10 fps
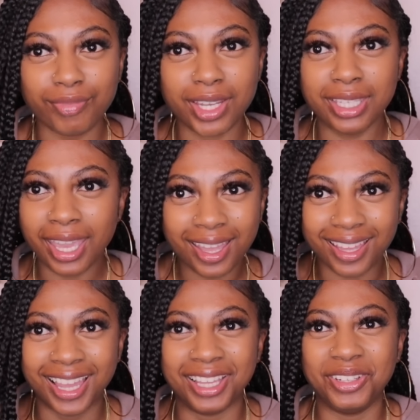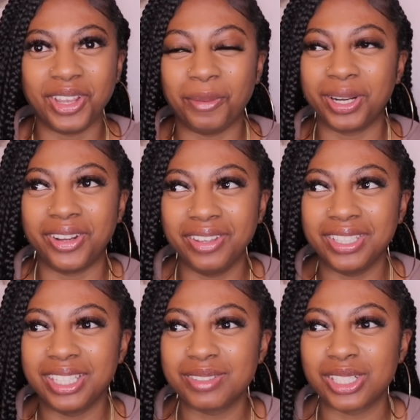yeah, do y'all want to go eat
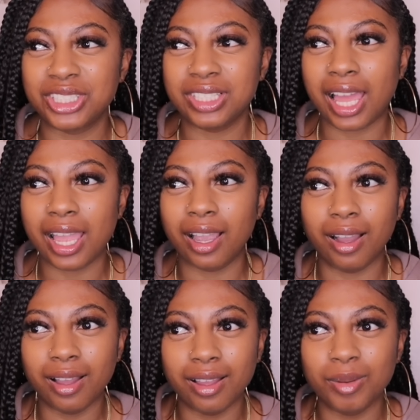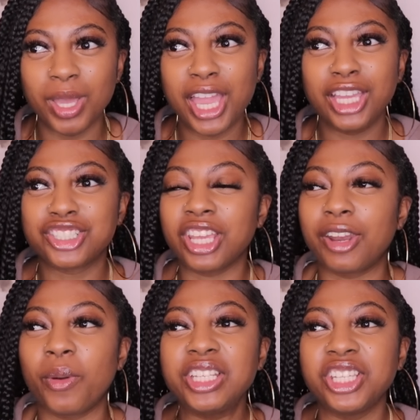with them? So she's like,
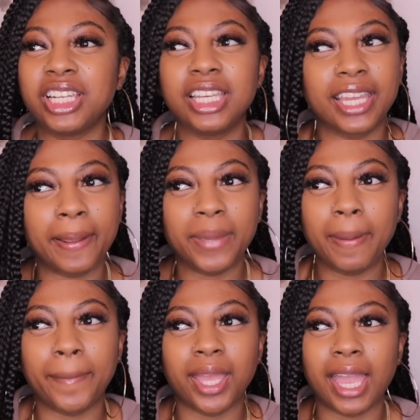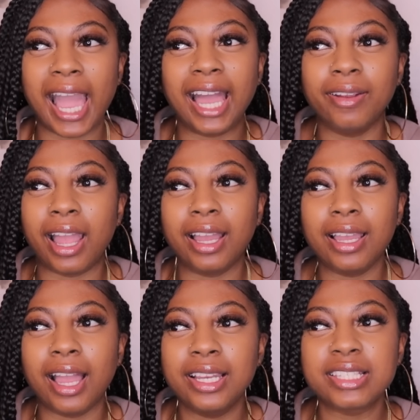the way she looking at me, but
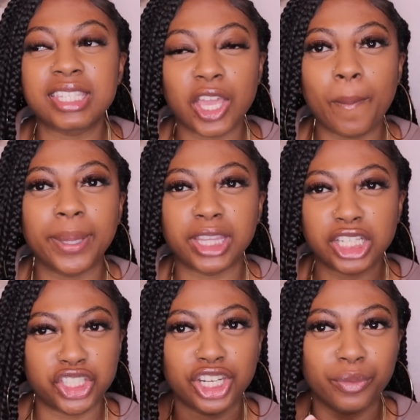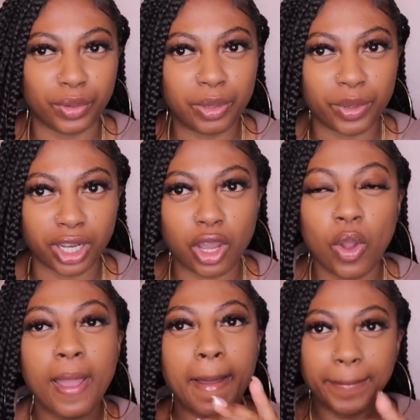I could tell that she didn't really want to
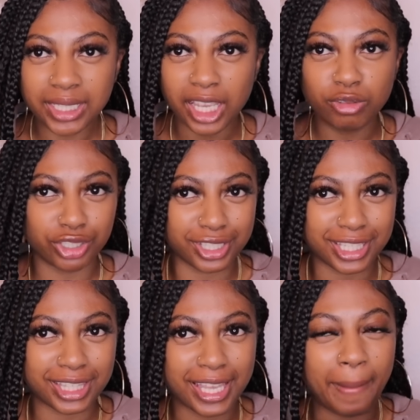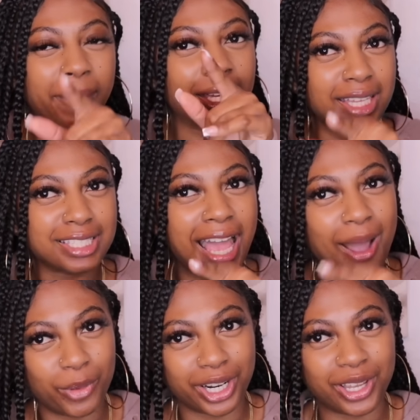go. But it's like, you should have said that, because
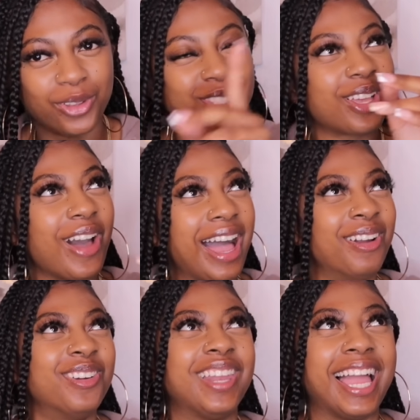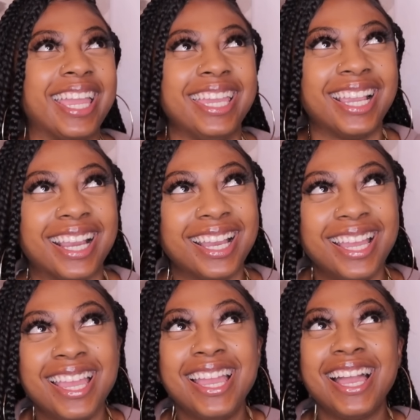I want to go. So I'm like,
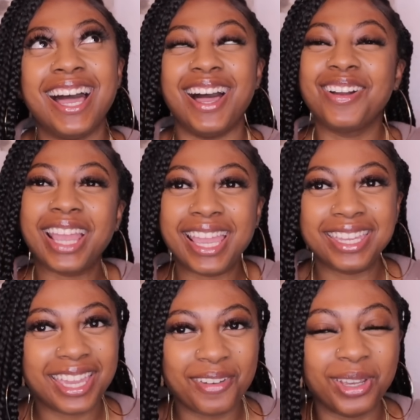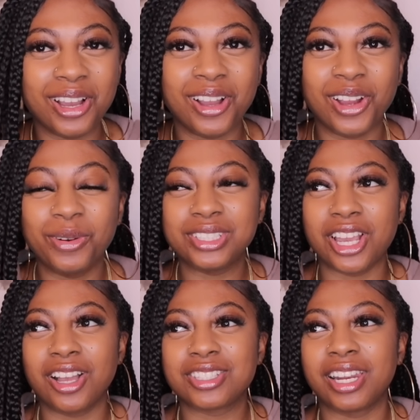okay, yeah, we gonna go with
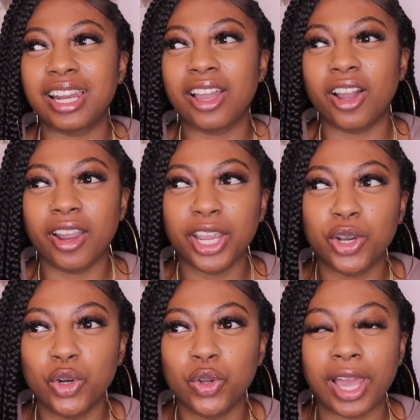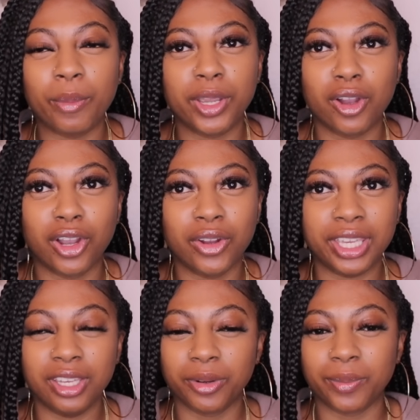y'all. So they like, all right, cool, like, we gonna go
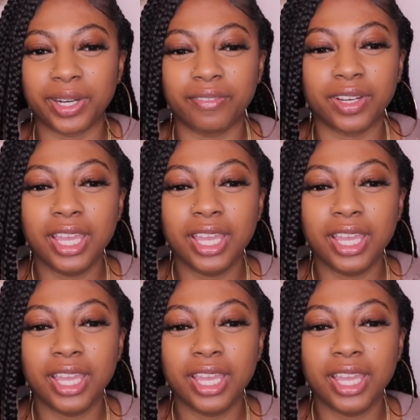eat or whatever.